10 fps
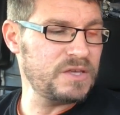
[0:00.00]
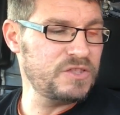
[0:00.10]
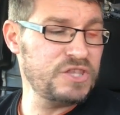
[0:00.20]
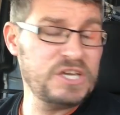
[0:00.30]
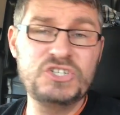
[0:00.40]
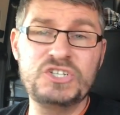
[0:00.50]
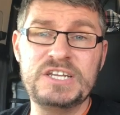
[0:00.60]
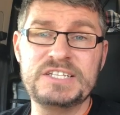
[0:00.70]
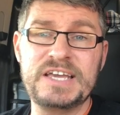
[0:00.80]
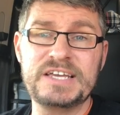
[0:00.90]
things you need
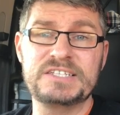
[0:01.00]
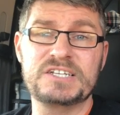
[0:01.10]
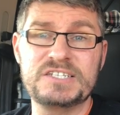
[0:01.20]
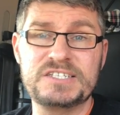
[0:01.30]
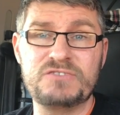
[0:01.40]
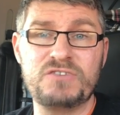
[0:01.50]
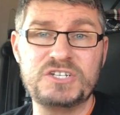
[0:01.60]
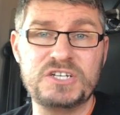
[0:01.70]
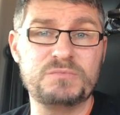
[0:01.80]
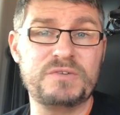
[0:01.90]
to take into
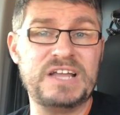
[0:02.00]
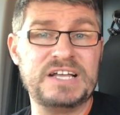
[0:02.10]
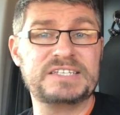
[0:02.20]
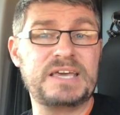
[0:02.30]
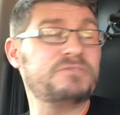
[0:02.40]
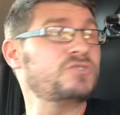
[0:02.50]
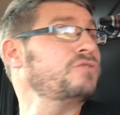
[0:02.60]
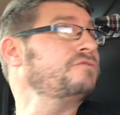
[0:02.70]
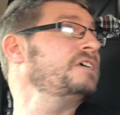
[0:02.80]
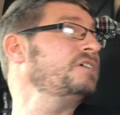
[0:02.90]
consideration with landscape
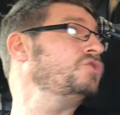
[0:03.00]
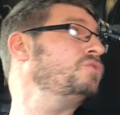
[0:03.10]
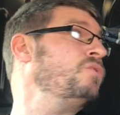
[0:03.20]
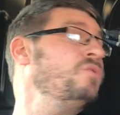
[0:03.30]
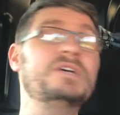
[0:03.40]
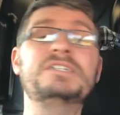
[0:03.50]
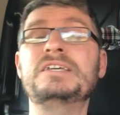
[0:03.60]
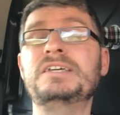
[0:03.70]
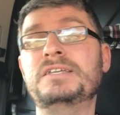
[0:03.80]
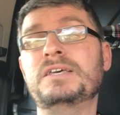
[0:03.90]
photography is you always
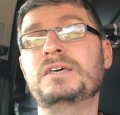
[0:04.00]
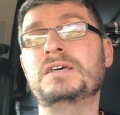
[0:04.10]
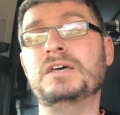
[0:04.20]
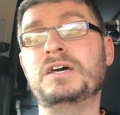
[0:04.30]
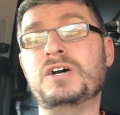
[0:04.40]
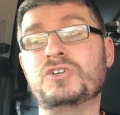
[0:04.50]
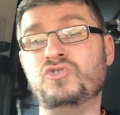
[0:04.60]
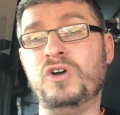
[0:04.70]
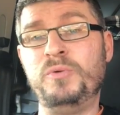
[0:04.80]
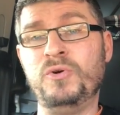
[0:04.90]
need a
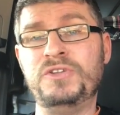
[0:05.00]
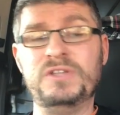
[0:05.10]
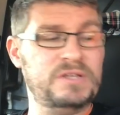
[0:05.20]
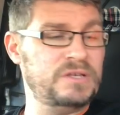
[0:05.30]
tripod.